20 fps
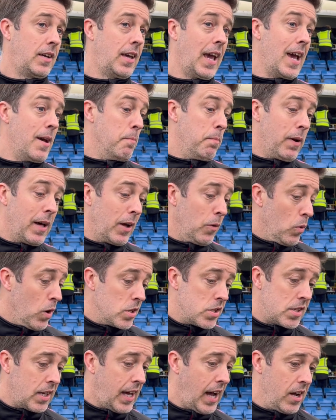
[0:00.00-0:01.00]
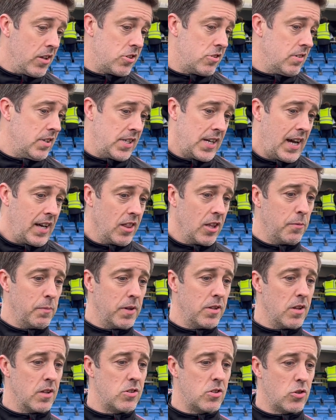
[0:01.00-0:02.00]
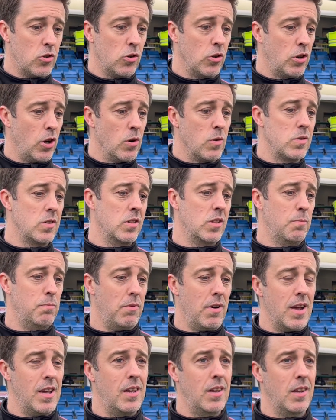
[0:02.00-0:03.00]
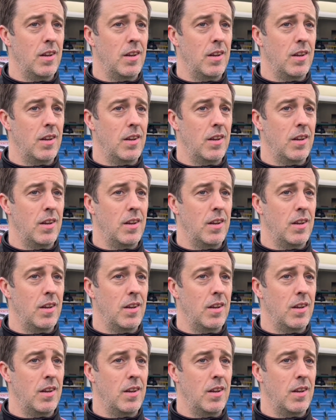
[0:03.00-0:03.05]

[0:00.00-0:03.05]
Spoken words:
game plan was to counter-attack them and score goals on the break,